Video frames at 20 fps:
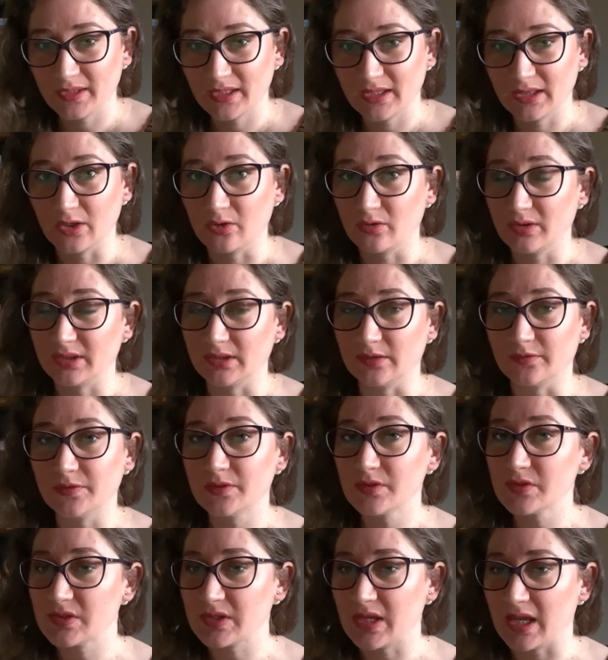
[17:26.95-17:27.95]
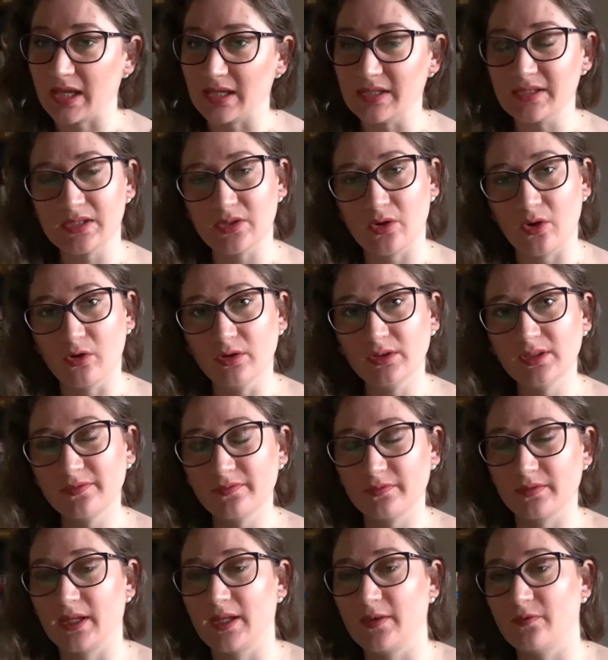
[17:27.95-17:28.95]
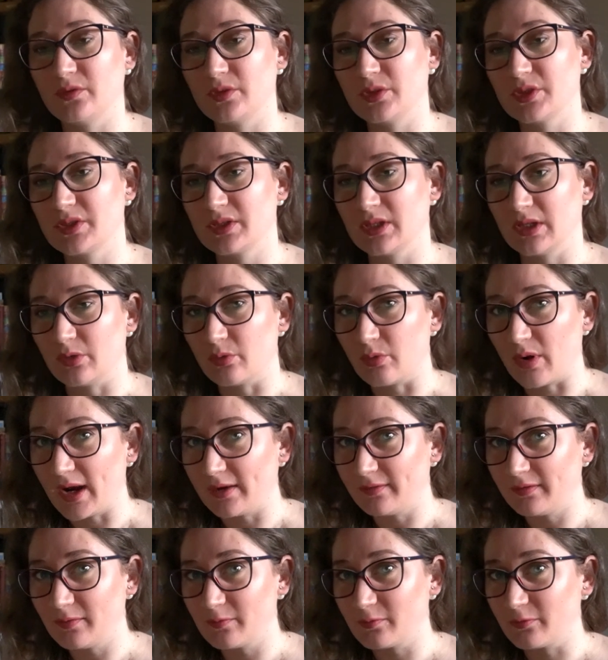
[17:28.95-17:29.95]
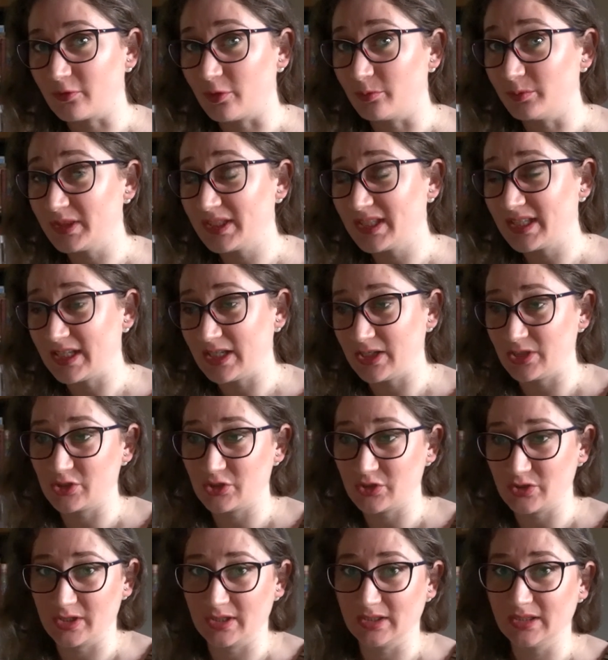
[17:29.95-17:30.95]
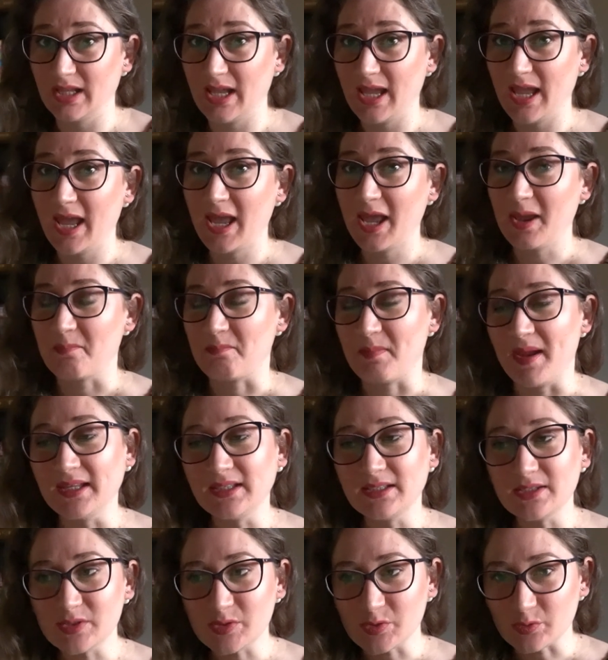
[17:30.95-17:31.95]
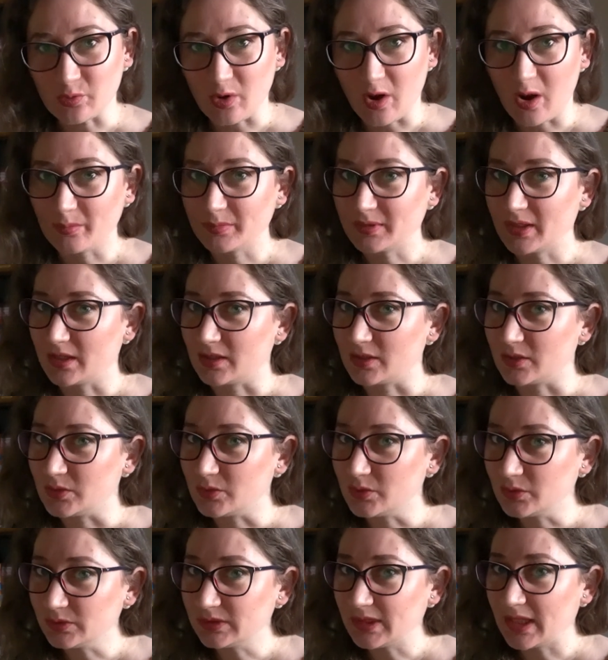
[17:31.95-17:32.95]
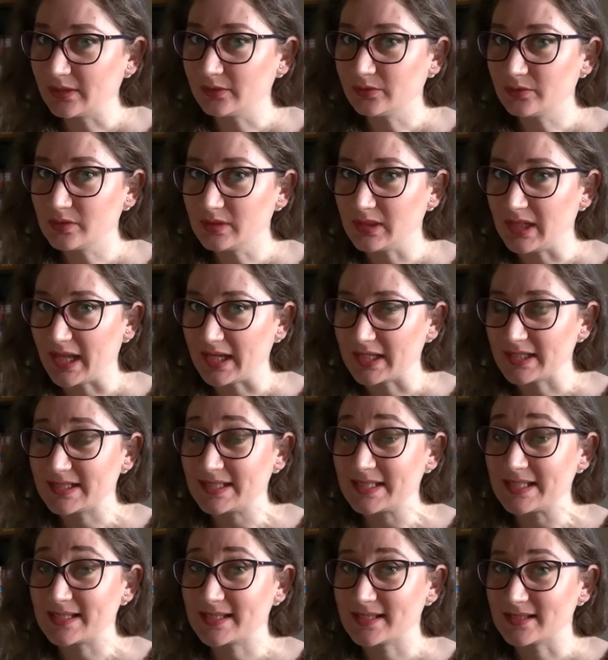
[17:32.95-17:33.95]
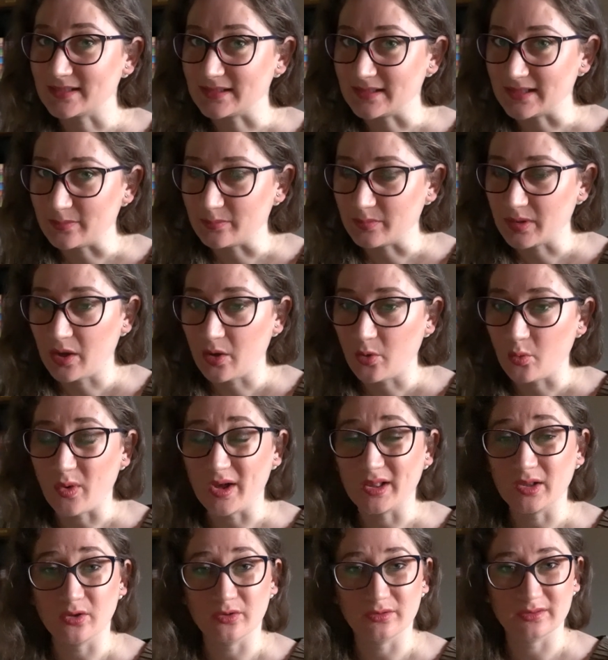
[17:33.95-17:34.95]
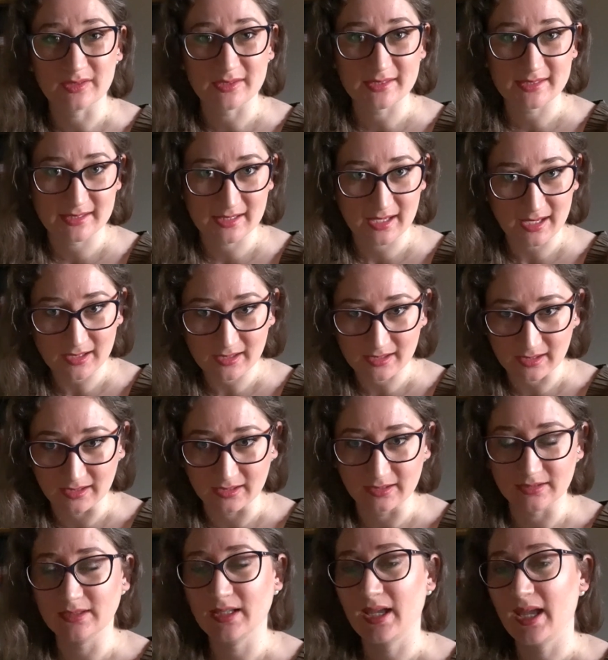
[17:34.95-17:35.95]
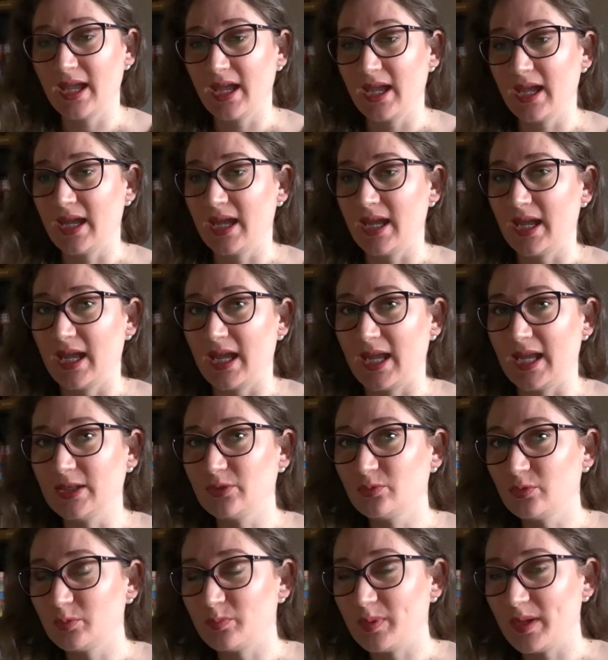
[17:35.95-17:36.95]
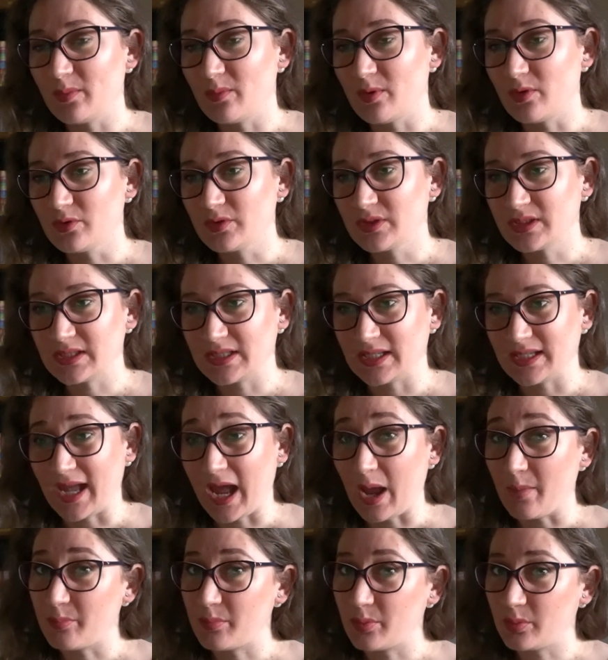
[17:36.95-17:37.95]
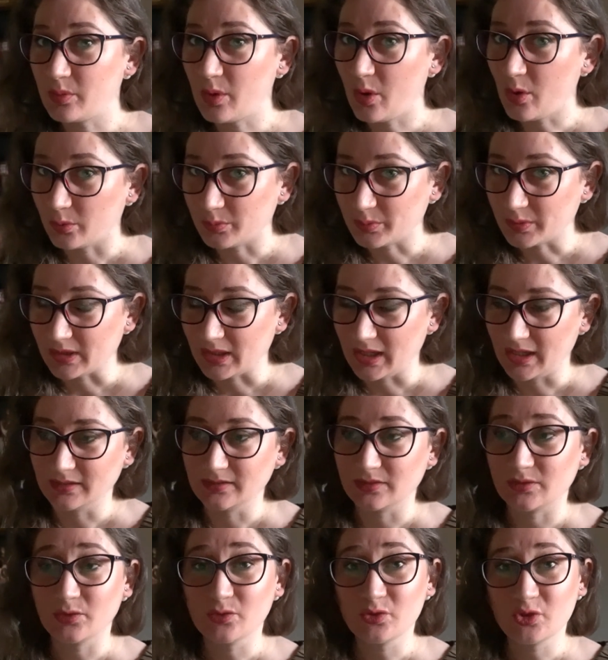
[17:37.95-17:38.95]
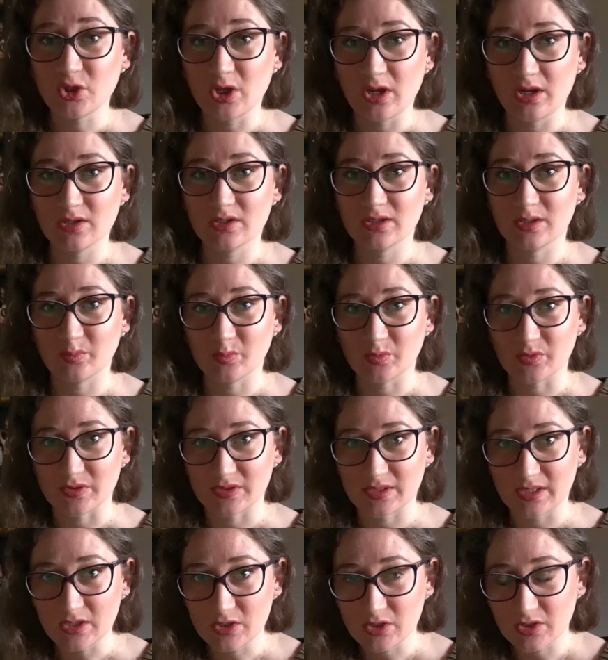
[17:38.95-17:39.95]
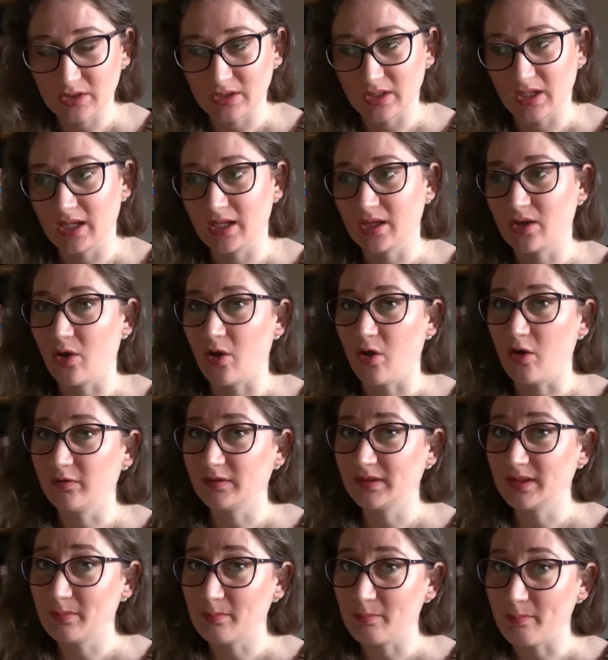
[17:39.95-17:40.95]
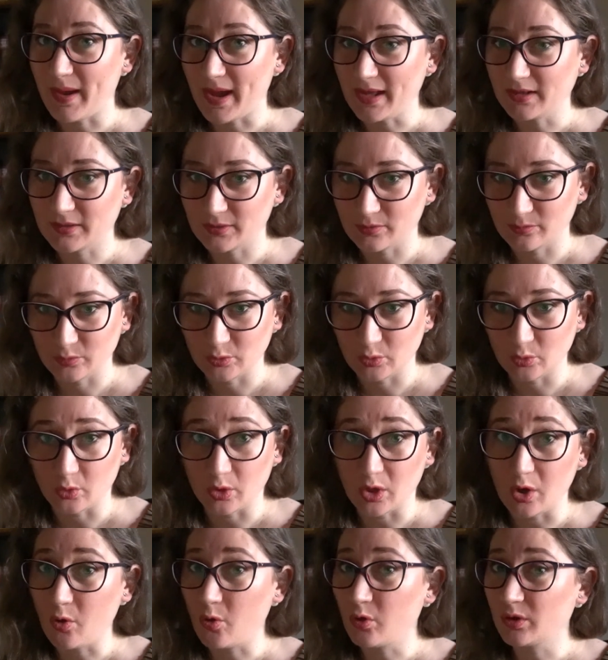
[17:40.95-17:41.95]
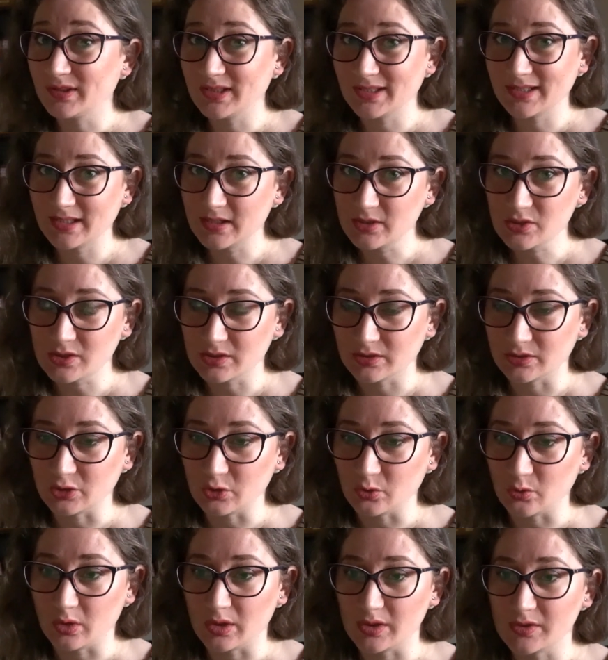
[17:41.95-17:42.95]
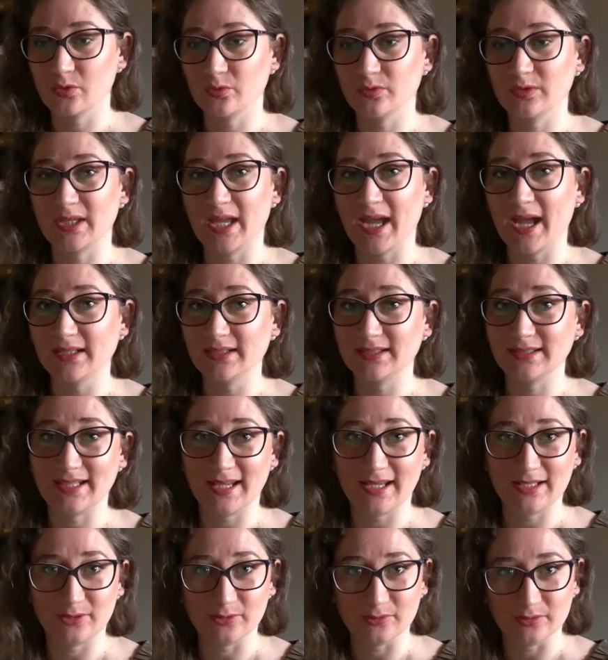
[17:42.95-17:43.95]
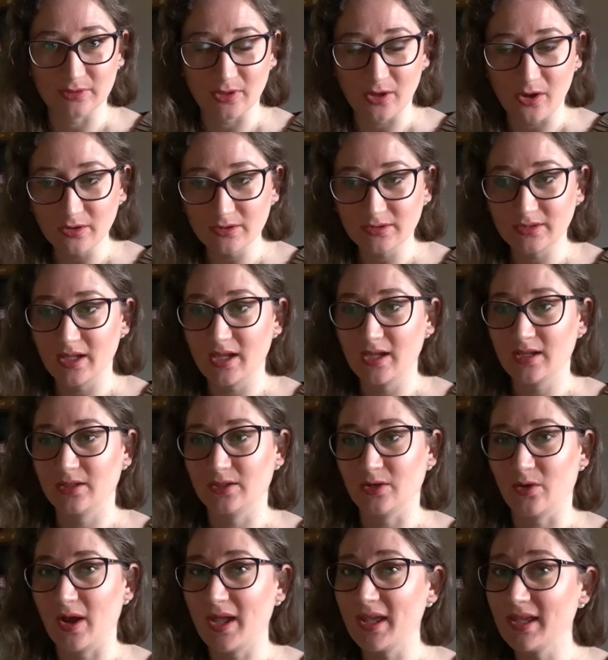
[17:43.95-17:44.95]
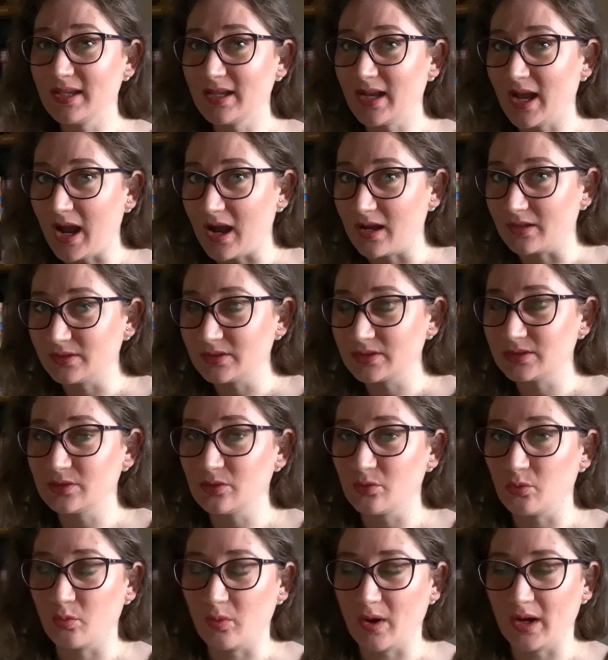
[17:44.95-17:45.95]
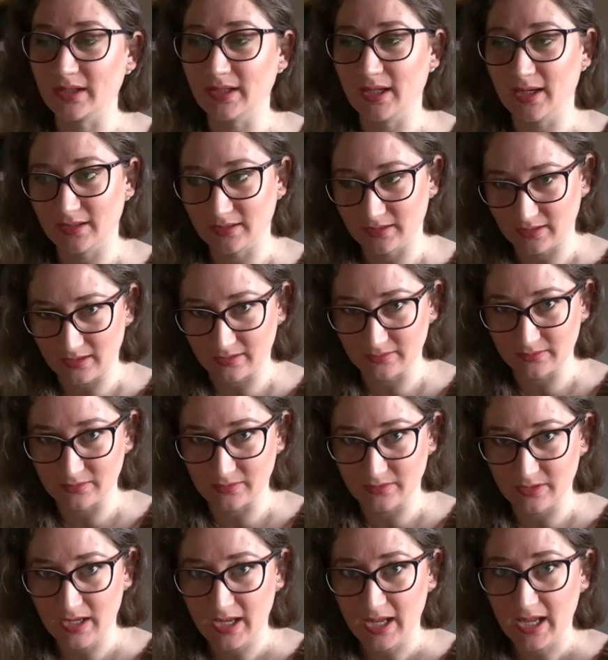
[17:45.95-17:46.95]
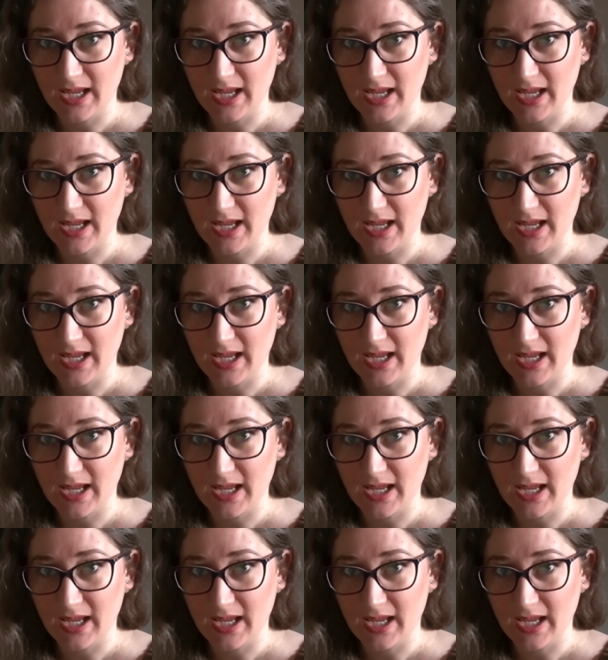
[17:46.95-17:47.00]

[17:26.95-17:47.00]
Now, in the first case, all the flavors arriving from the kitchen may disrupt a good and relaxed sleep, while on the second, it would be most appropriate to change the positioning of the bathroom door or the kitchen door so that they do not, encounter one another.